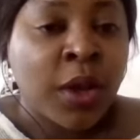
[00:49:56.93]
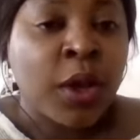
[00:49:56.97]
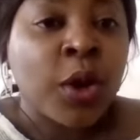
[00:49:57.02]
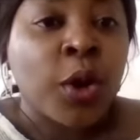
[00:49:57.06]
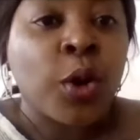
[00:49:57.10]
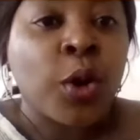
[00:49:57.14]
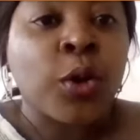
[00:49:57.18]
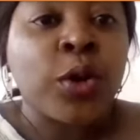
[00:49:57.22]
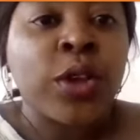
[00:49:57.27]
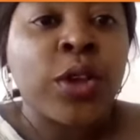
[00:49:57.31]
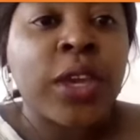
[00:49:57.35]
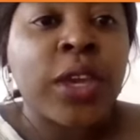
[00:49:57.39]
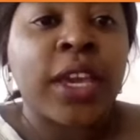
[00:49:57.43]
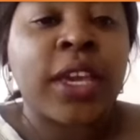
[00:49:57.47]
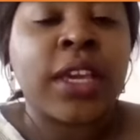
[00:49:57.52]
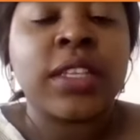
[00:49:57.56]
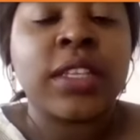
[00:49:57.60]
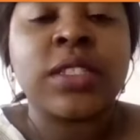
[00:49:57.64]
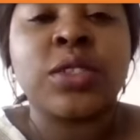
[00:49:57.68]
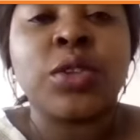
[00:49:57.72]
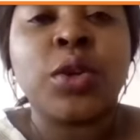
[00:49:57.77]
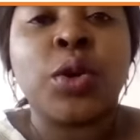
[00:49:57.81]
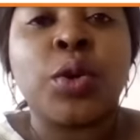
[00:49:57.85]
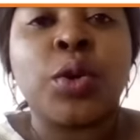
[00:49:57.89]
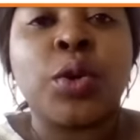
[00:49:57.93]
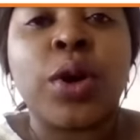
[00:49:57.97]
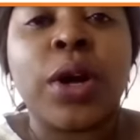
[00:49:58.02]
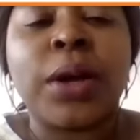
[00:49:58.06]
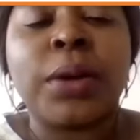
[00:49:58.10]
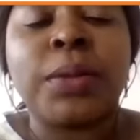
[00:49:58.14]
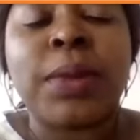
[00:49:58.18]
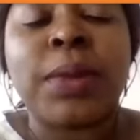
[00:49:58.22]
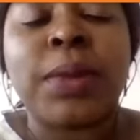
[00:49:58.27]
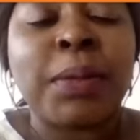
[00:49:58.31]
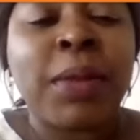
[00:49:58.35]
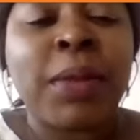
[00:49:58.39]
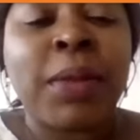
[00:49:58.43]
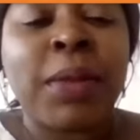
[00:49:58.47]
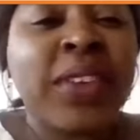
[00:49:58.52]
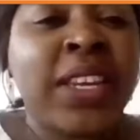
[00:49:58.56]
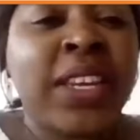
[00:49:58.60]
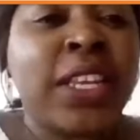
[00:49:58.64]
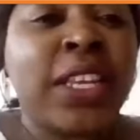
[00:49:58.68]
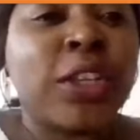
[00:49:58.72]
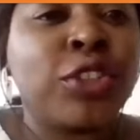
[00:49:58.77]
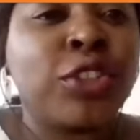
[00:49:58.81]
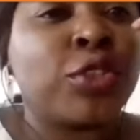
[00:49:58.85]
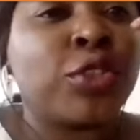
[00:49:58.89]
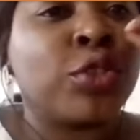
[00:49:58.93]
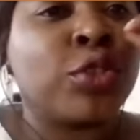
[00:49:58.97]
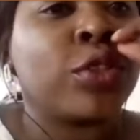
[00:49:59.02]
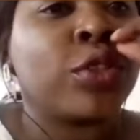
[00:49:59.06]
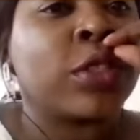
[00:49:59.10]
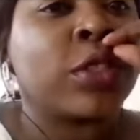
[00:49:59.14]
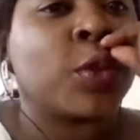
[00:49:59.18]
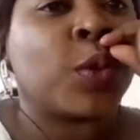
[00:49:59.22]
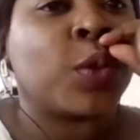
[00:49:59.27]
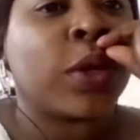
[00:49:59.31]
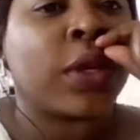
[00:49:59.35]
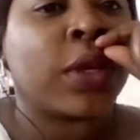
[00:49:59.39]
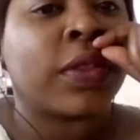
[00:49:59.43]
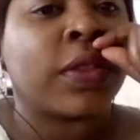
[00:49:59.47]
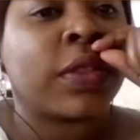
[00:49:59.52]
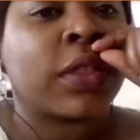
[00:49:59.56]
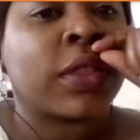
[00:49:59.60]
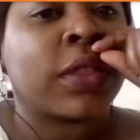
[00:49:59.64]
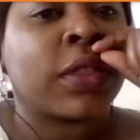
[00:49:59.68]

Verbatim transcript: Okay, so um, I'm having issues with.